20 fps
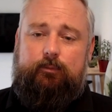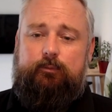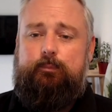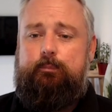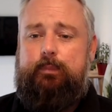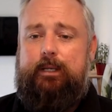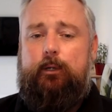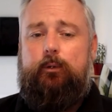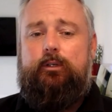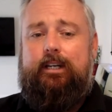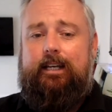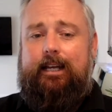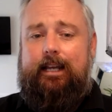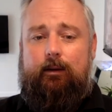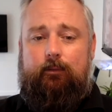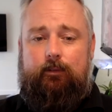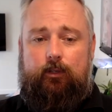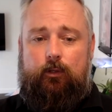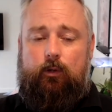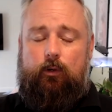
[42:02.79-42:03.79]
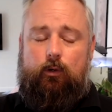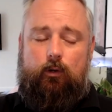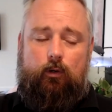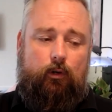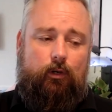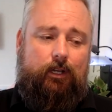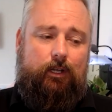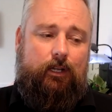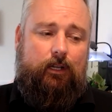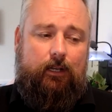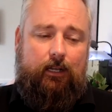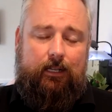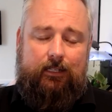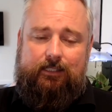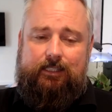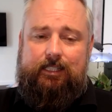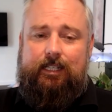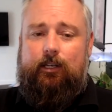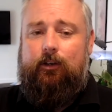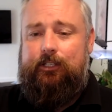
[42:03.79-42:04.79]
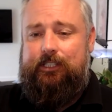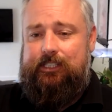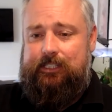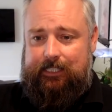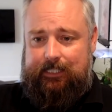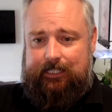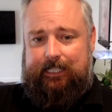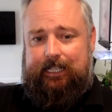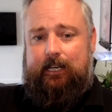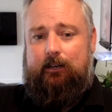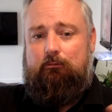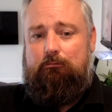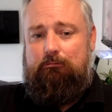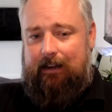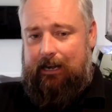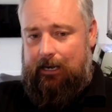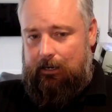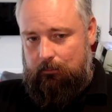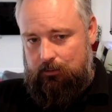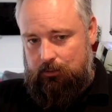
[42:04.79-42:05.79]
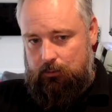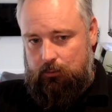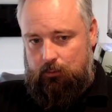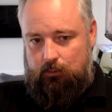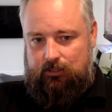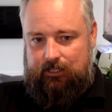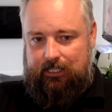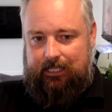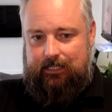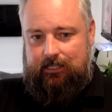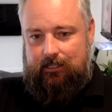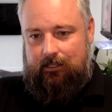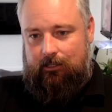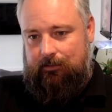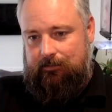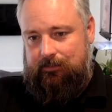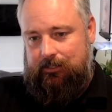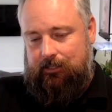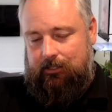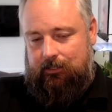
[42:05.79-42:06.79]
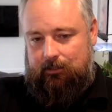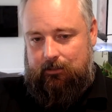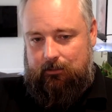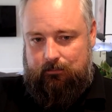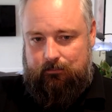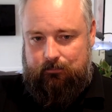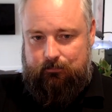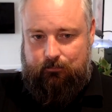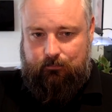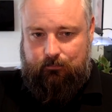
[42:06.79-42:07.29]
you're building out your CI/CD around your data lifecycle?